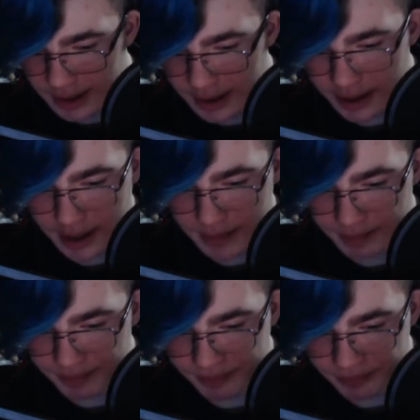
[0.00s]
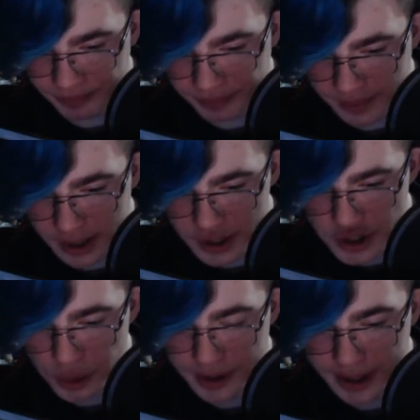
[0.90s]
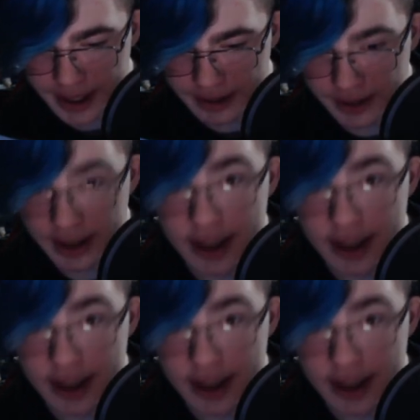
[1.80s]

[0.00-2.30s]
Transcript: Do you regret anything?